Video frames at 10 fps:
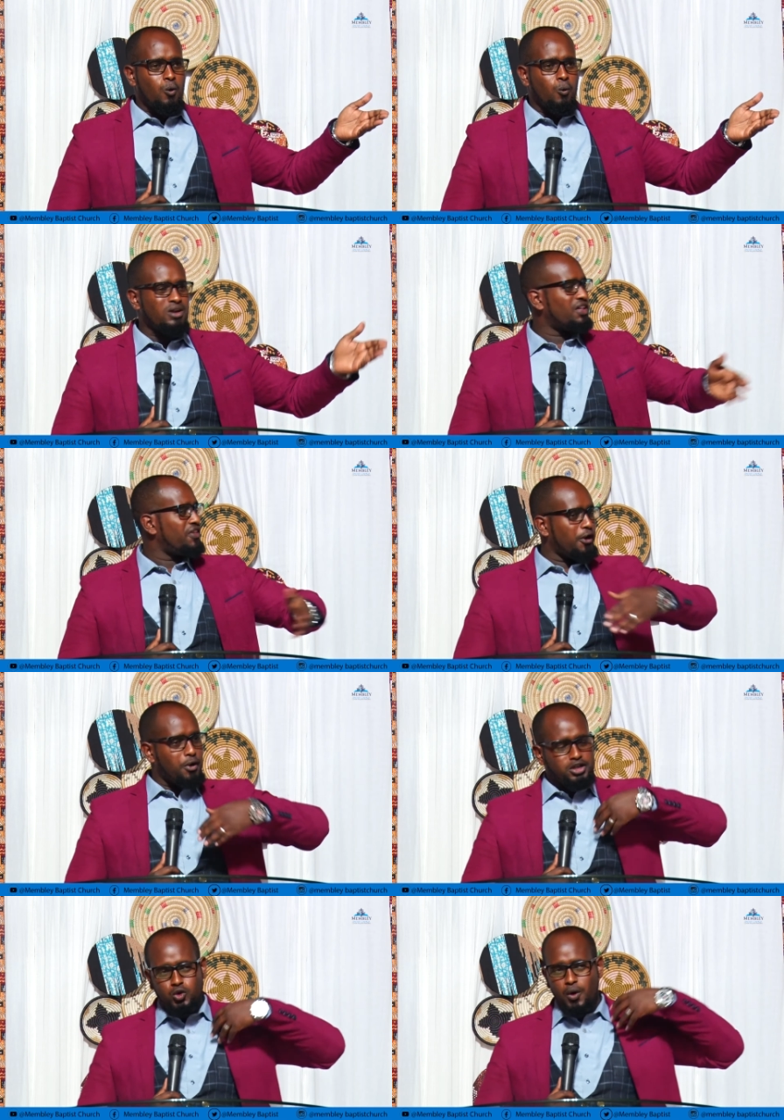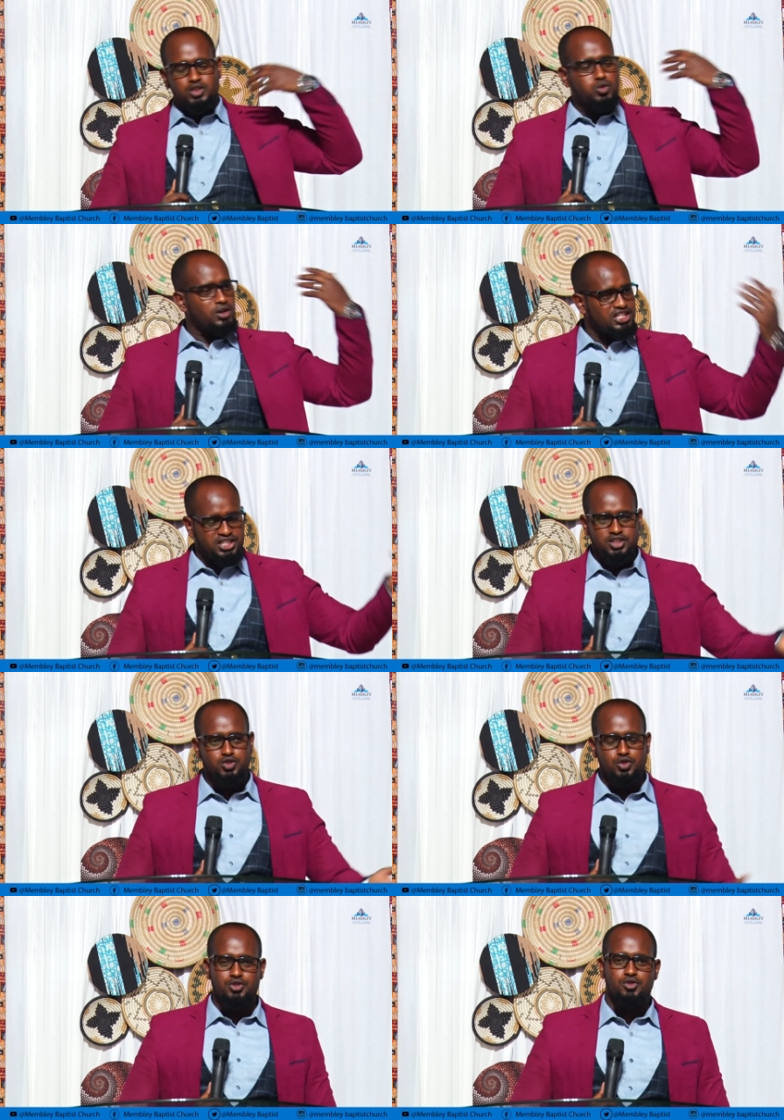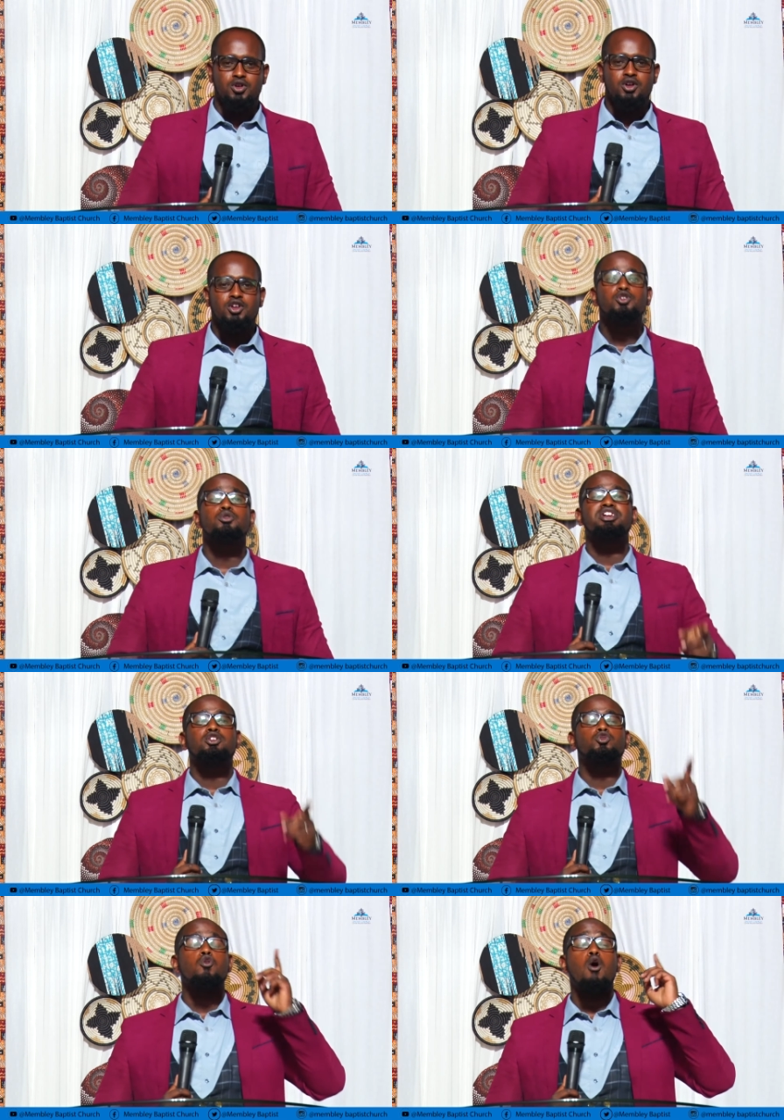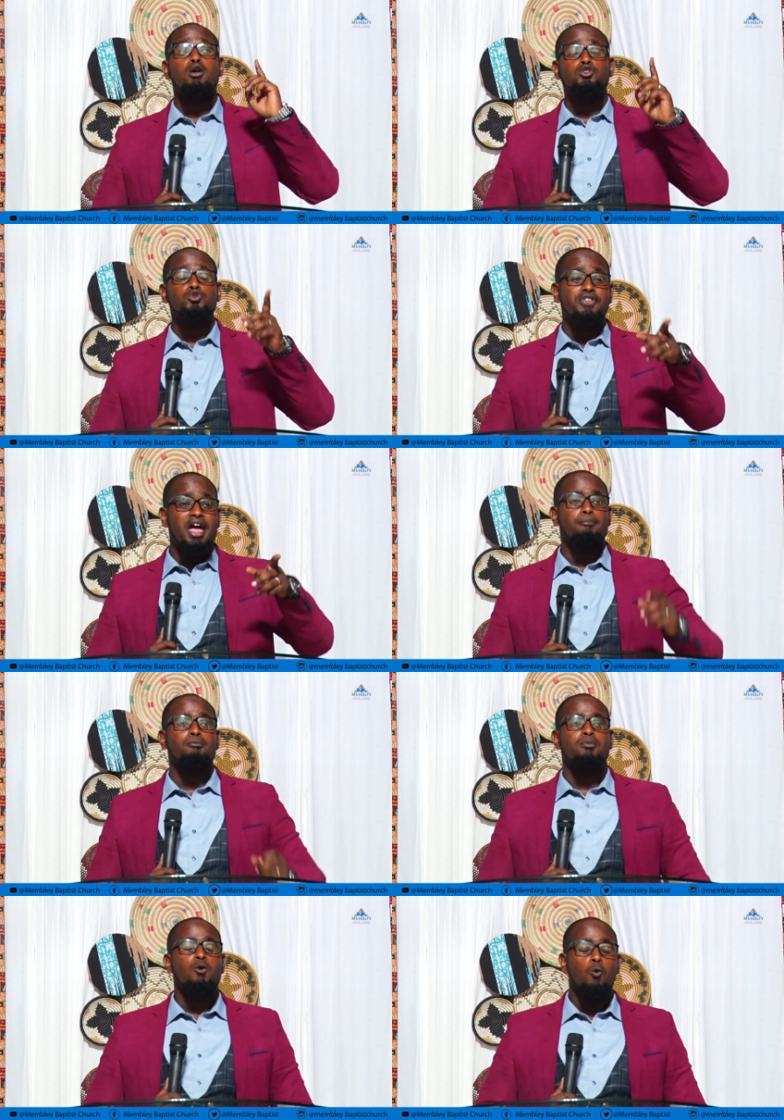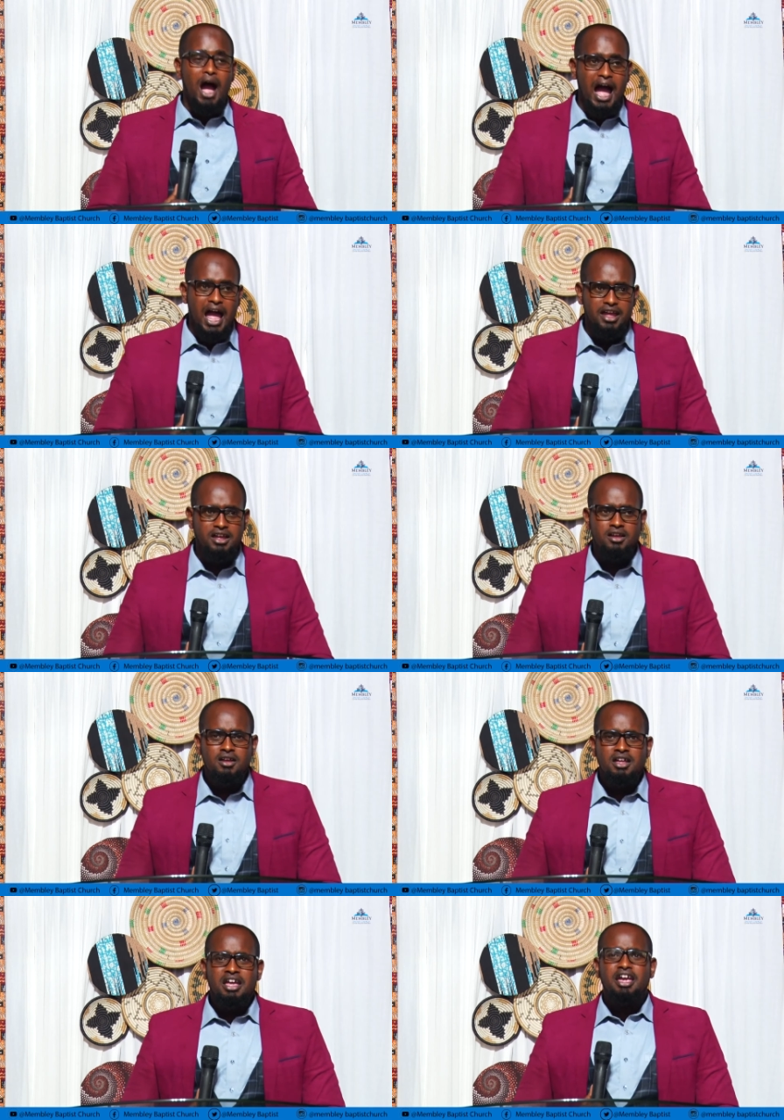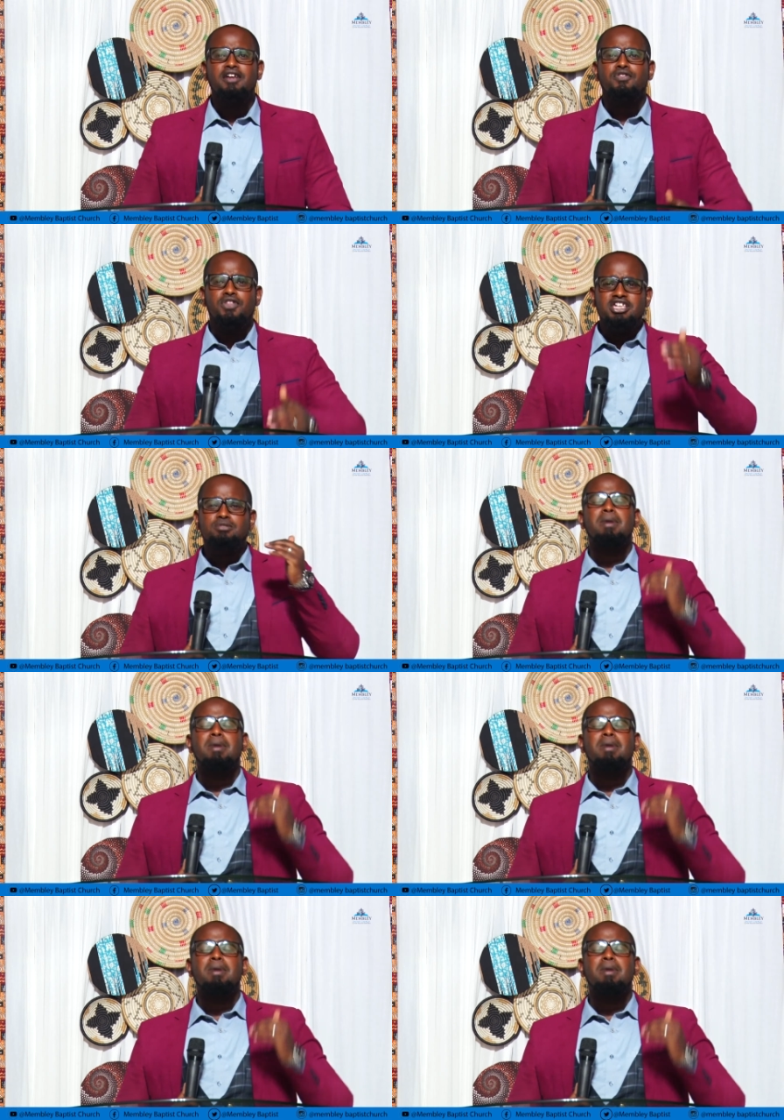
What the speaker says: whether they are not going to listen to you, you need to go to them. Why? In this